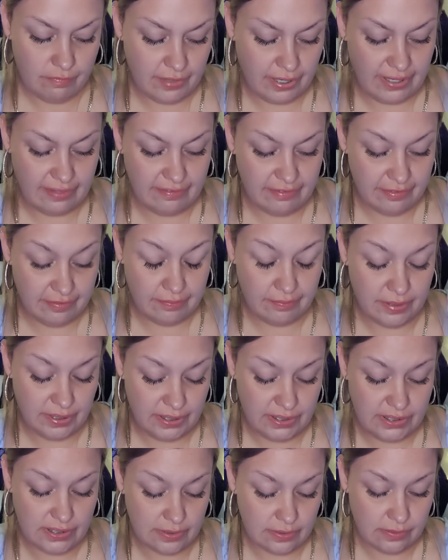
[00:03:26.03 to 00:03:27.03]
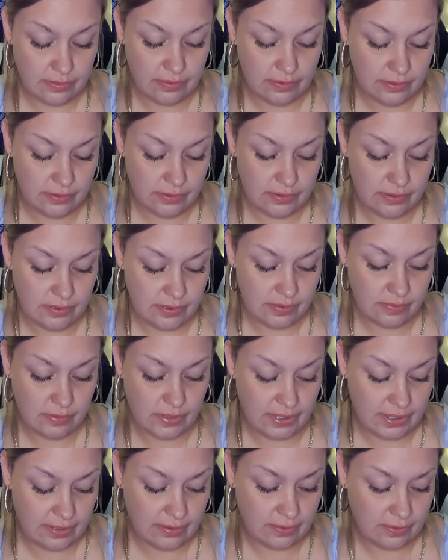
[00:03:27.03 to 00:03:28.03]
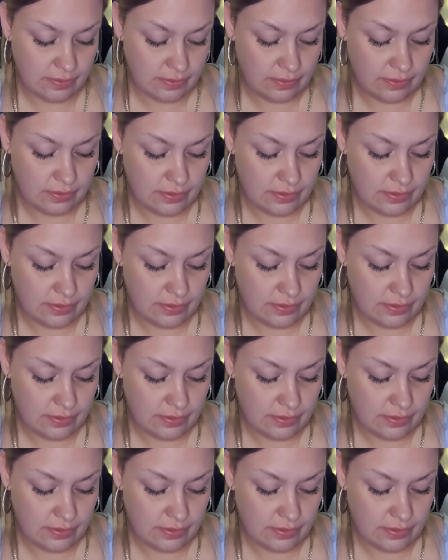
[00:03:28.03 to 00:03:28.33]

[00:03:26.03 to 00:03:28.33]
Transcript: Five of Pentacles. Wow.